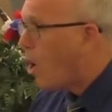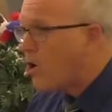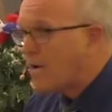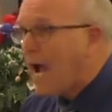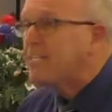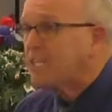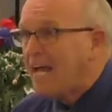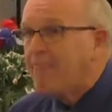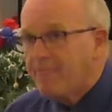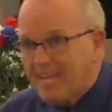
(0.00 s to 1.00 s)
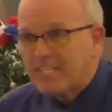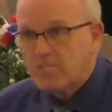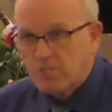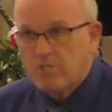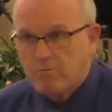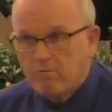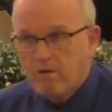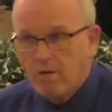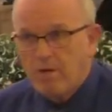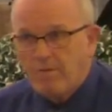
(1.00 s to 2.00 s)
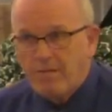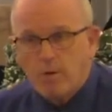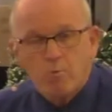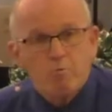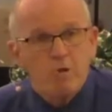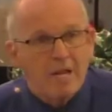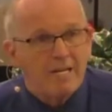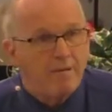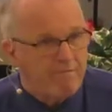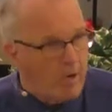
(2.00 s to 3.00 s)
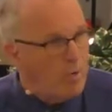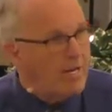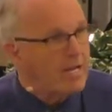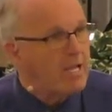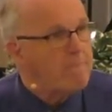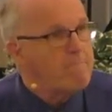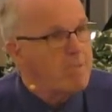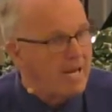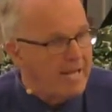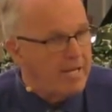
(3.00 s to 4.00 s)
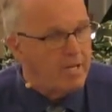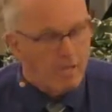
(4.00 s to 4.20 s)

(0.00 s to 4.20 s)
guys like this, that are really devoted and committed